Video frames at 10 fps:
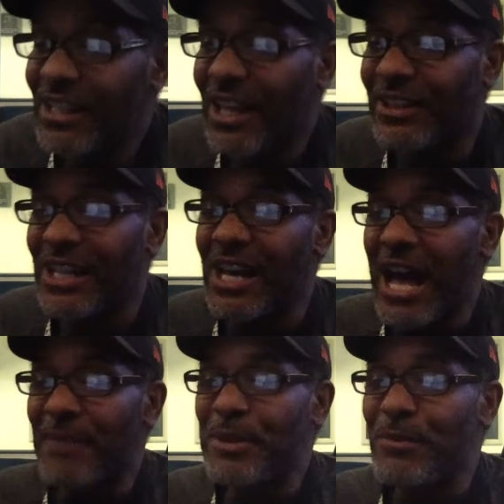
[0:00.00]
of the
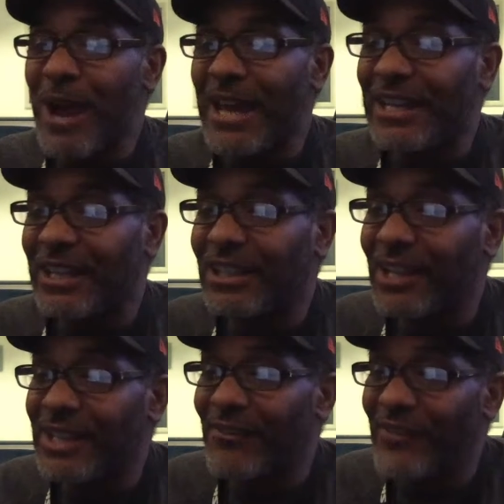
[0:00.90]
copyright and
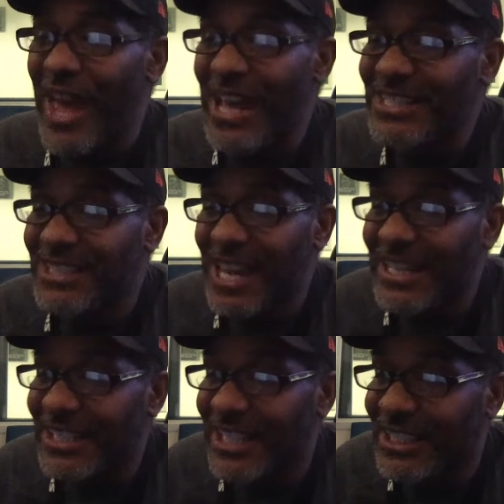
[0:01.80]
of the facts
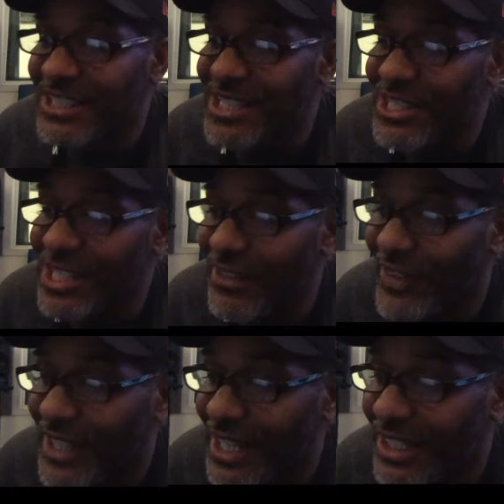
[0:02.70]
stated in the
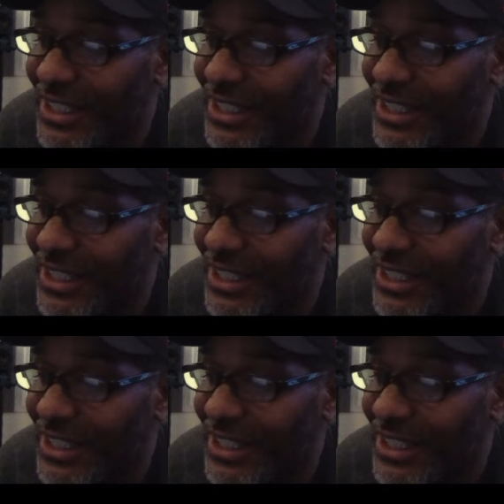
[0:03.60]
certificate.